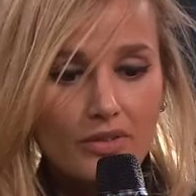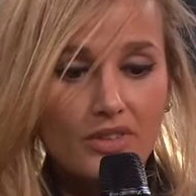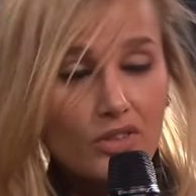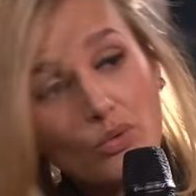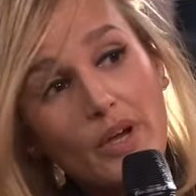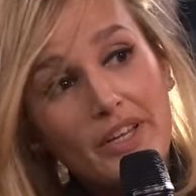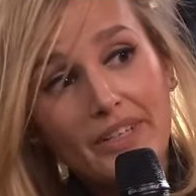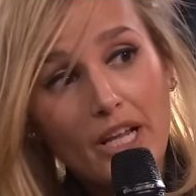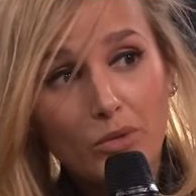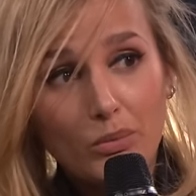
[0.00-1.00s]
this way in
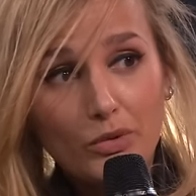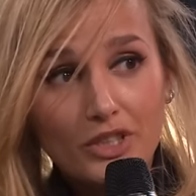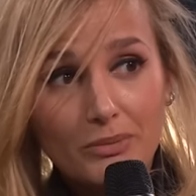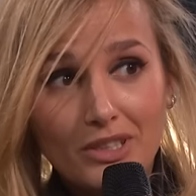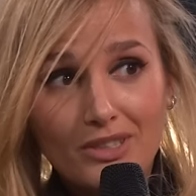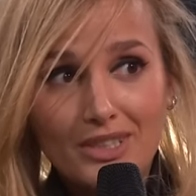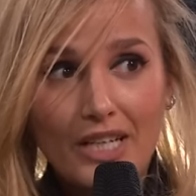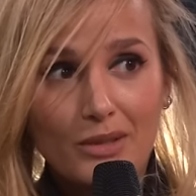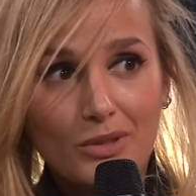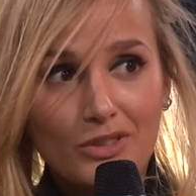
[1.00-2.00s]
cannibal movies because
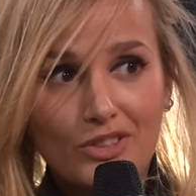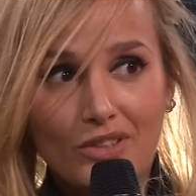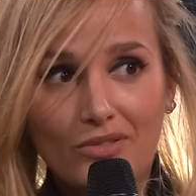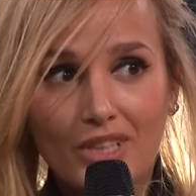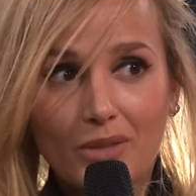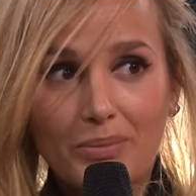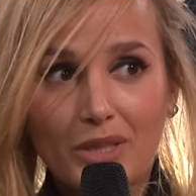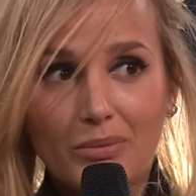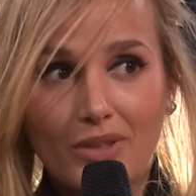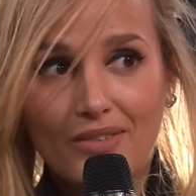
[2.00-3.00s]
cannibals are real
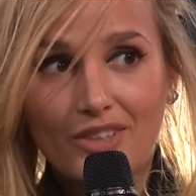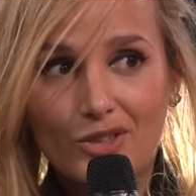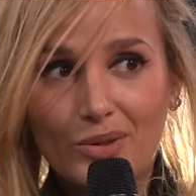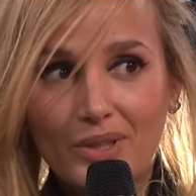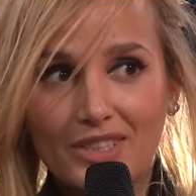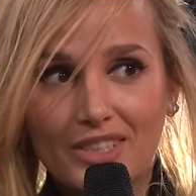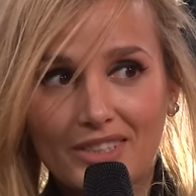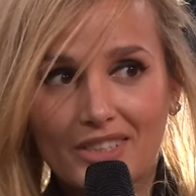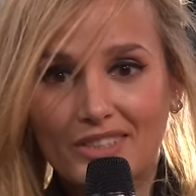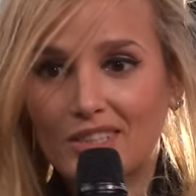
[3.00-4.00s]
people and they do
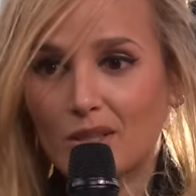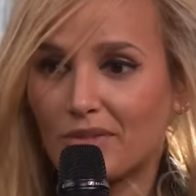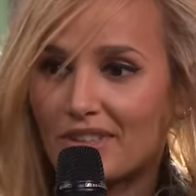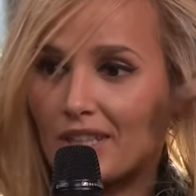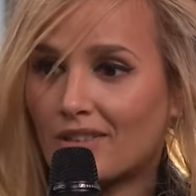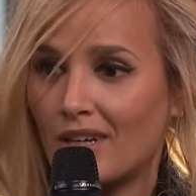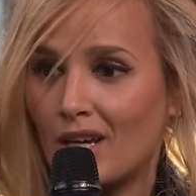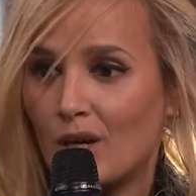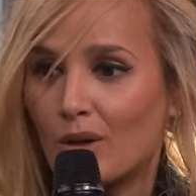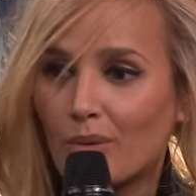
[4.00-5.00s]
exist. It's not something that
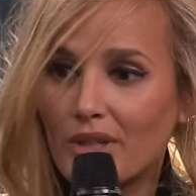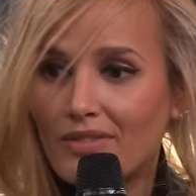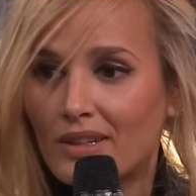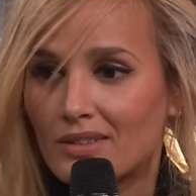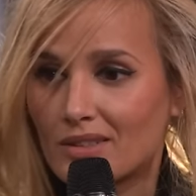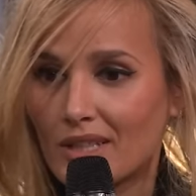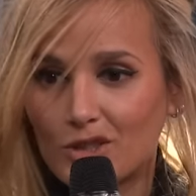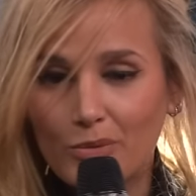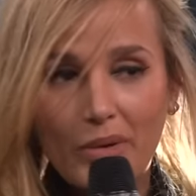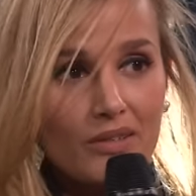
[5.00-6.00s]
we
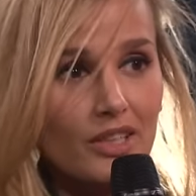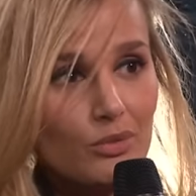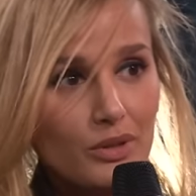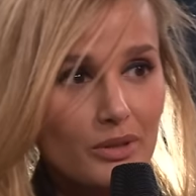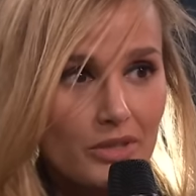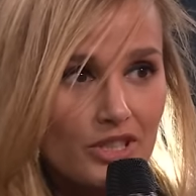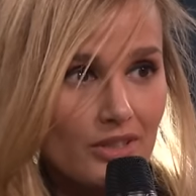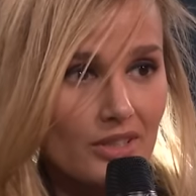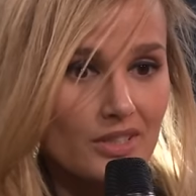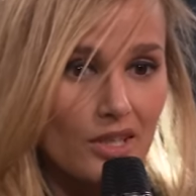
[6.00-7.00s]
fantasize about, that we
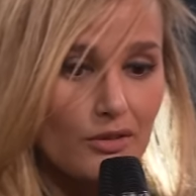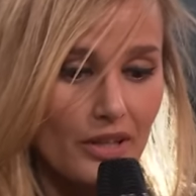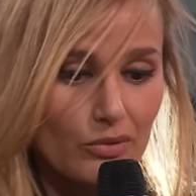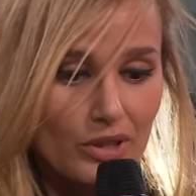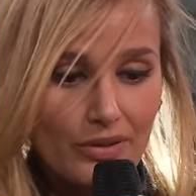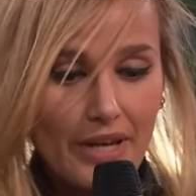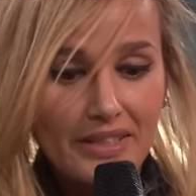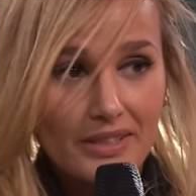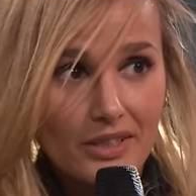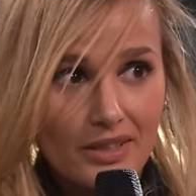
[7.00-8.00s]
imagined and stuff that we
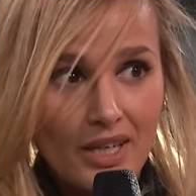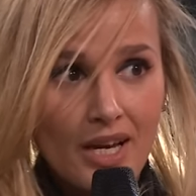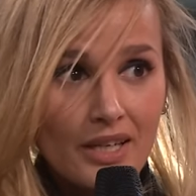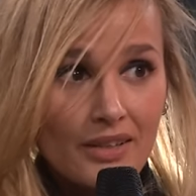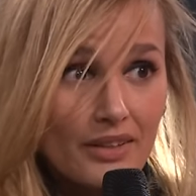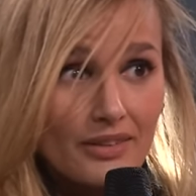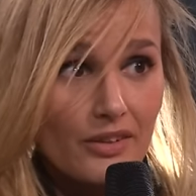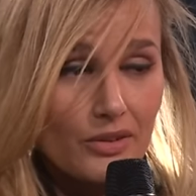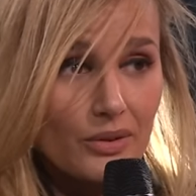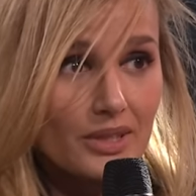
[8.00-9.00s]
created. It, they
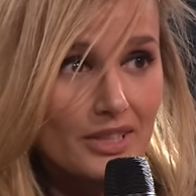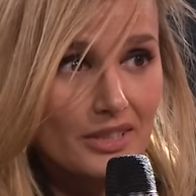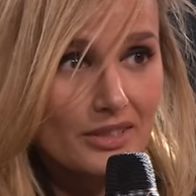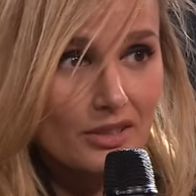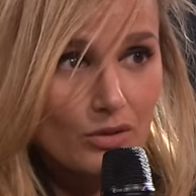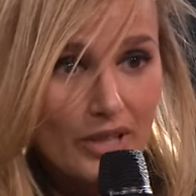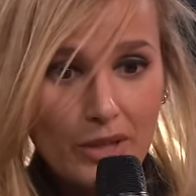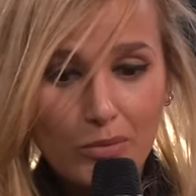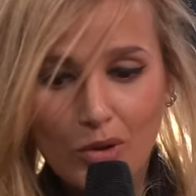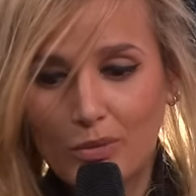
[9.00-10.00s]
do exist.
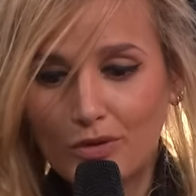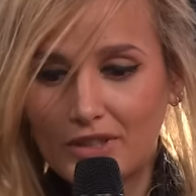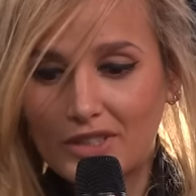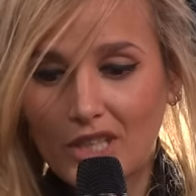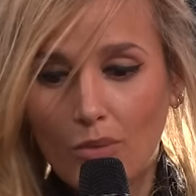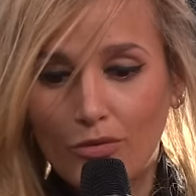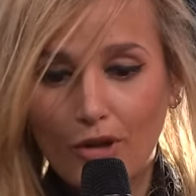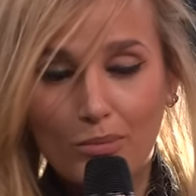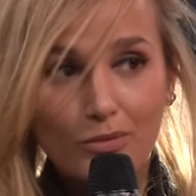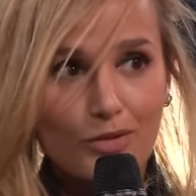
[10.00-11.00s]
Cannibal movies come
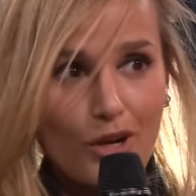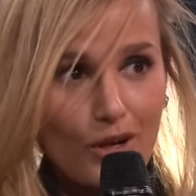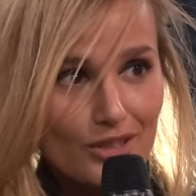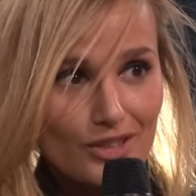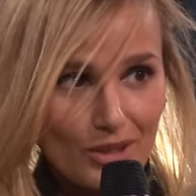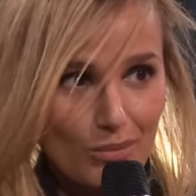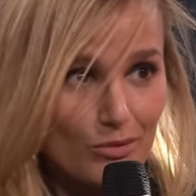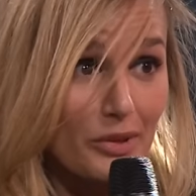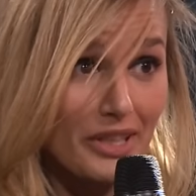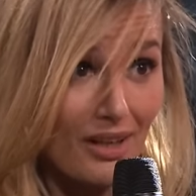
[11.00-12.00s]
from
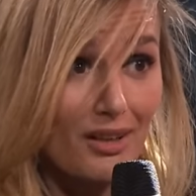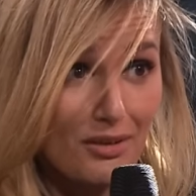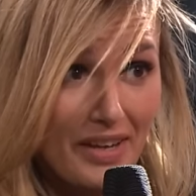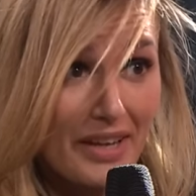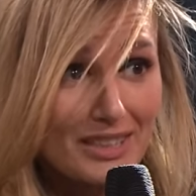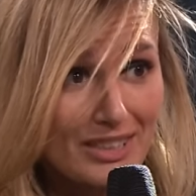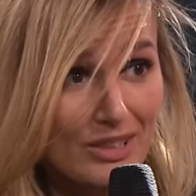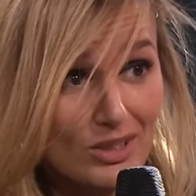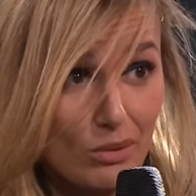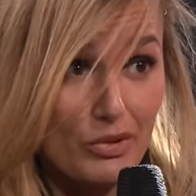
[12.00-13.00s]
some real things, you
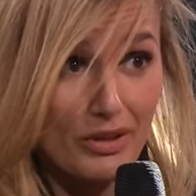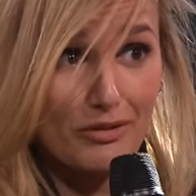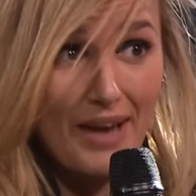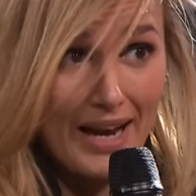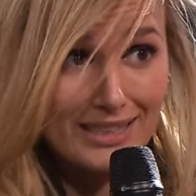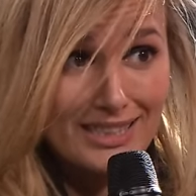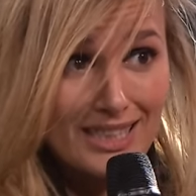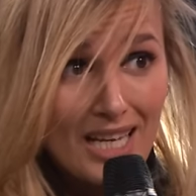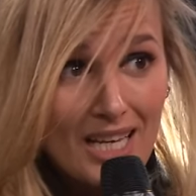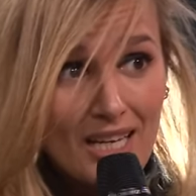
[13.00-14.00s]
know, some real facts.
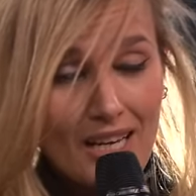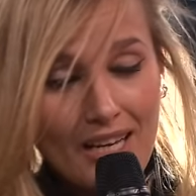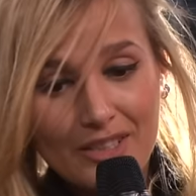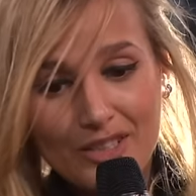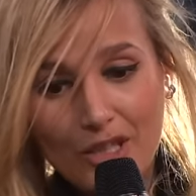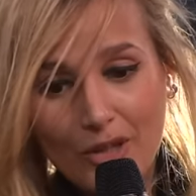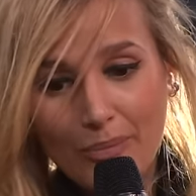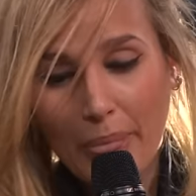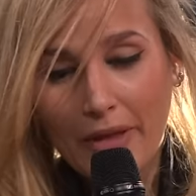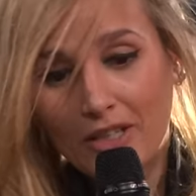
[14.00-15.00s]
And
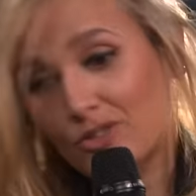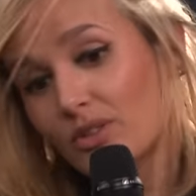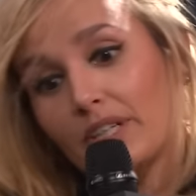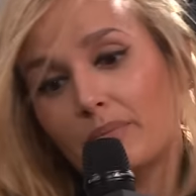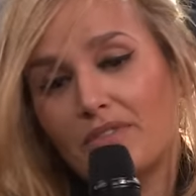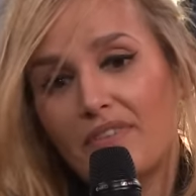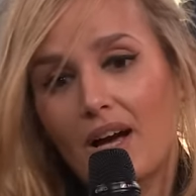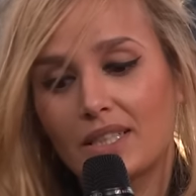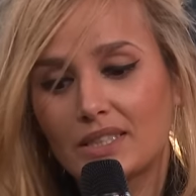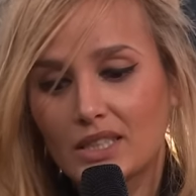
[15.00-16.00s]
um, and I told him if I
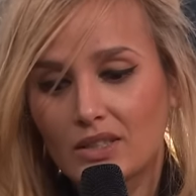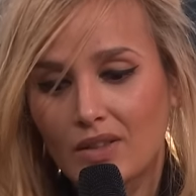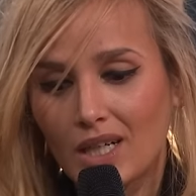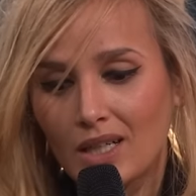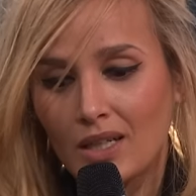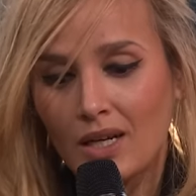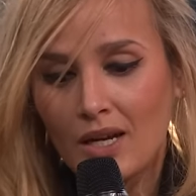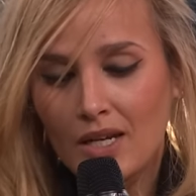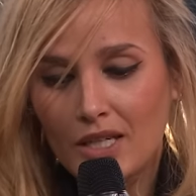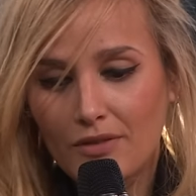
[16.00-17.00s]
had to. Uh,
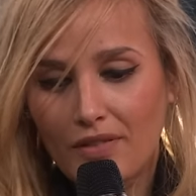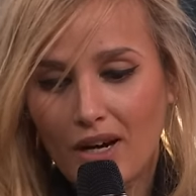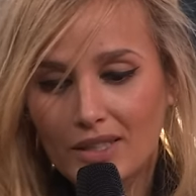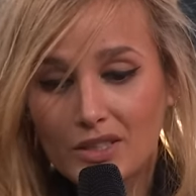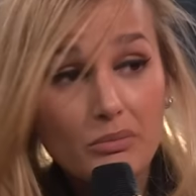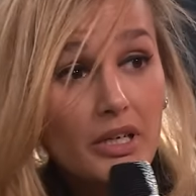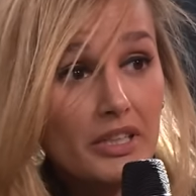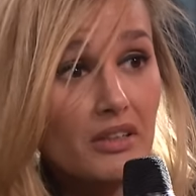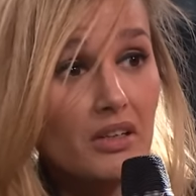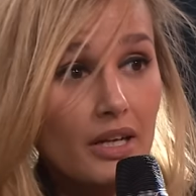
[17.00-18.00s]
if I had to
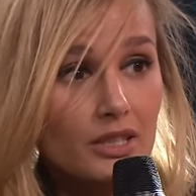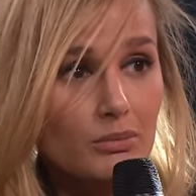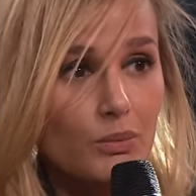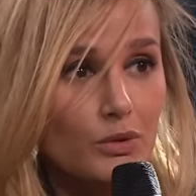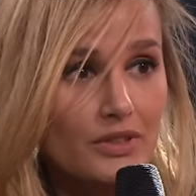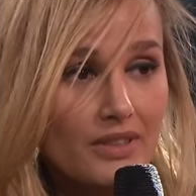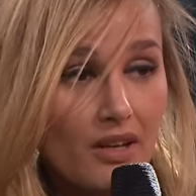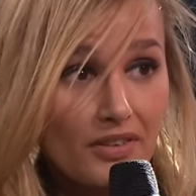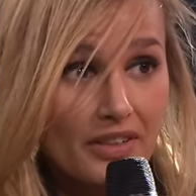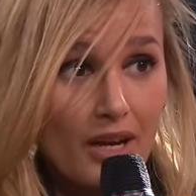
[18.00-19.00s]
make a cannibal movie, I
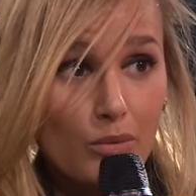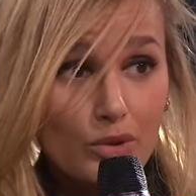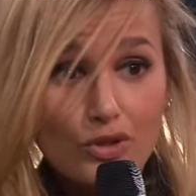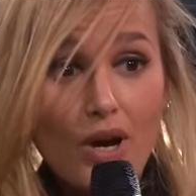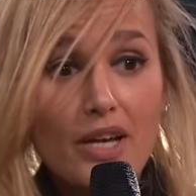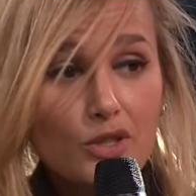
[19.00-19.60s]
think I would try